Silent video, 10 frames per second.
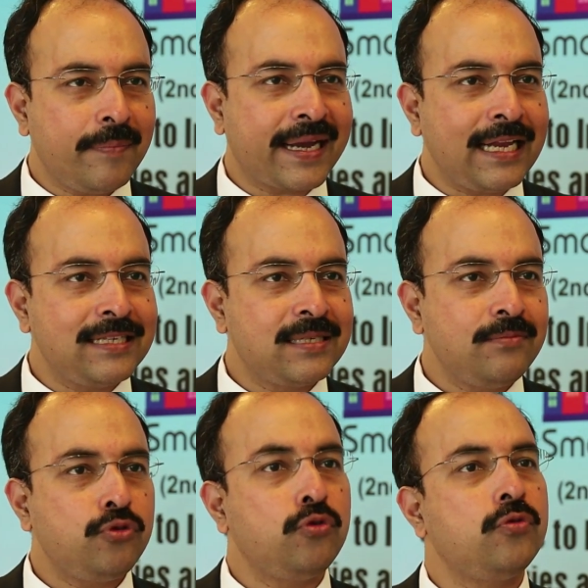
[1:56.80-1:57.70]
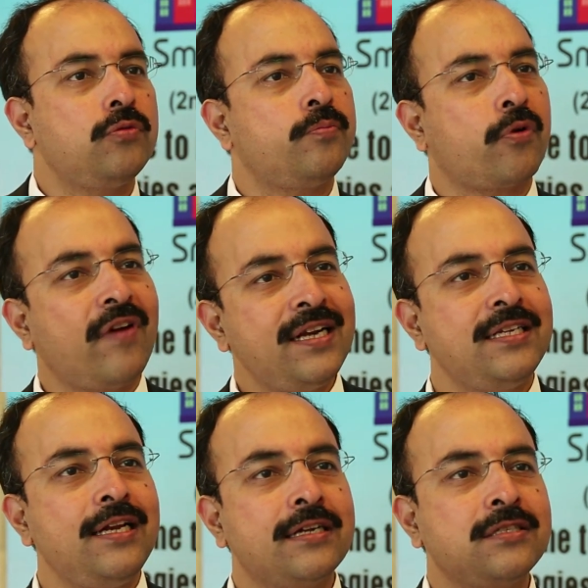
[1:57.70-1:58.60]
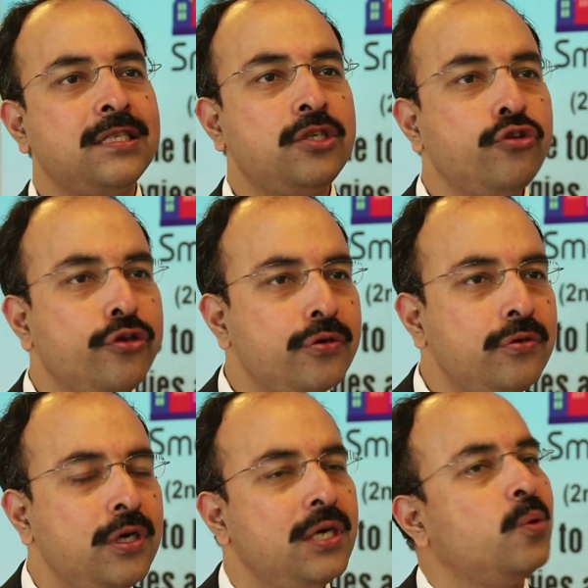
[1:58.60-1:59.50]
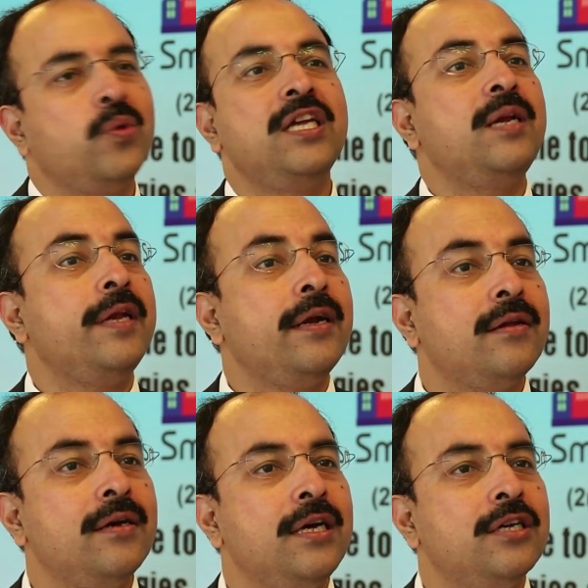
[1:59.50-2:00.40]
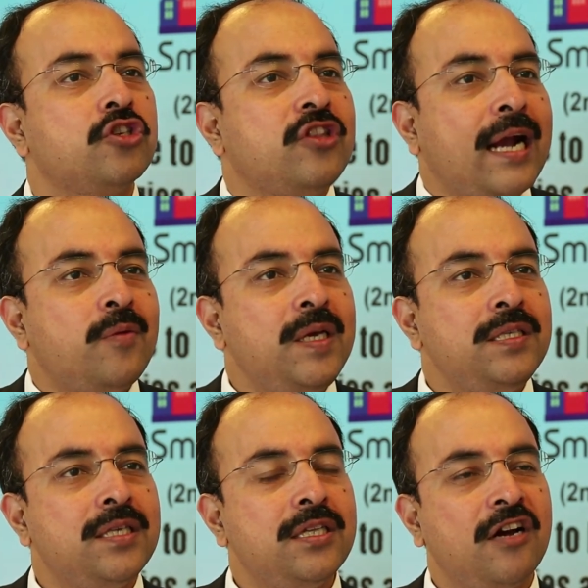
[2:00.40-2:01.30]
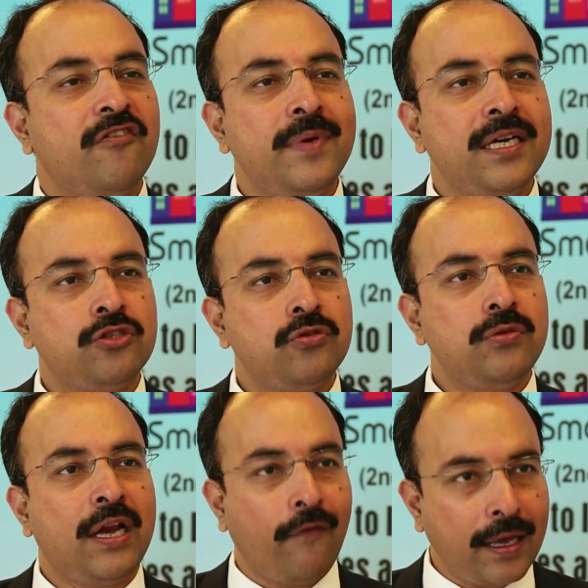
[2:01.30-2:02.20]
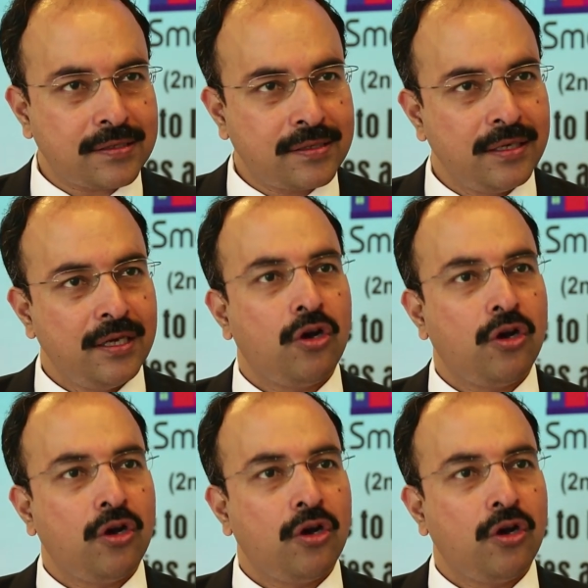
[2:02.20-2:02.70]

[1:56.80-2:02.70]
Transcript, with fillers: mechanism to provide that electricity to you within a minute. So that means that the government has to invest,